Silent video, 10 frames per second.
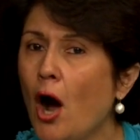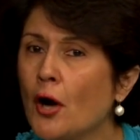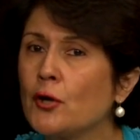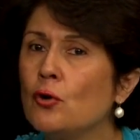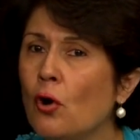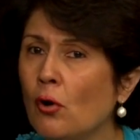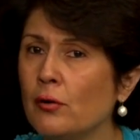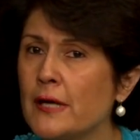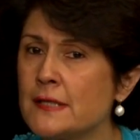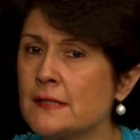our
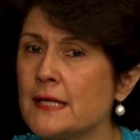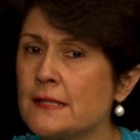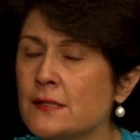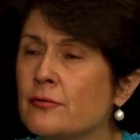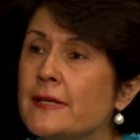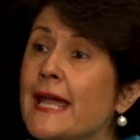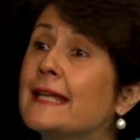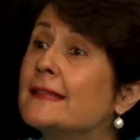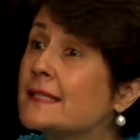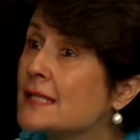goal is to
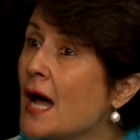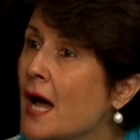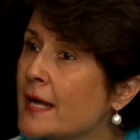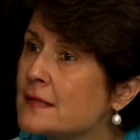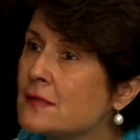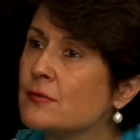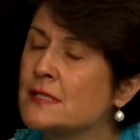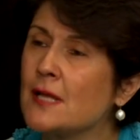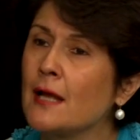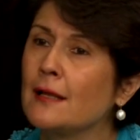create the tie. So
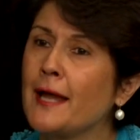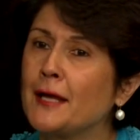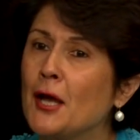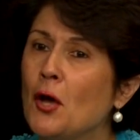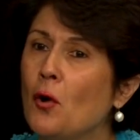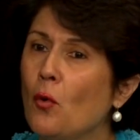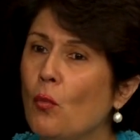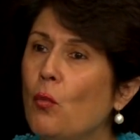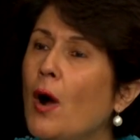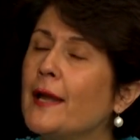it's not like
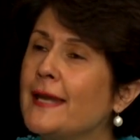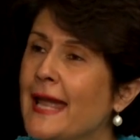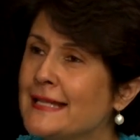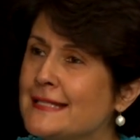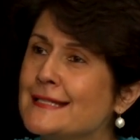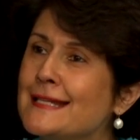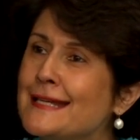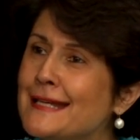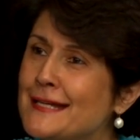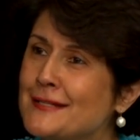one
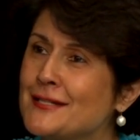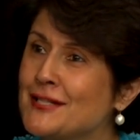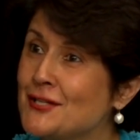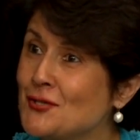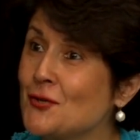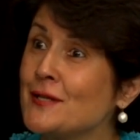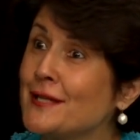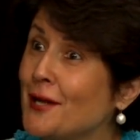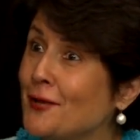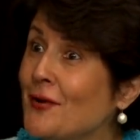entity is the teacher and
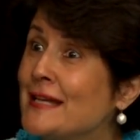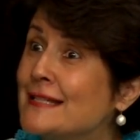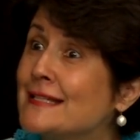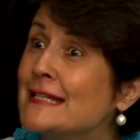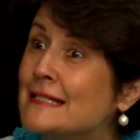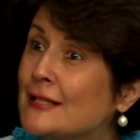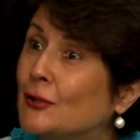the other entity is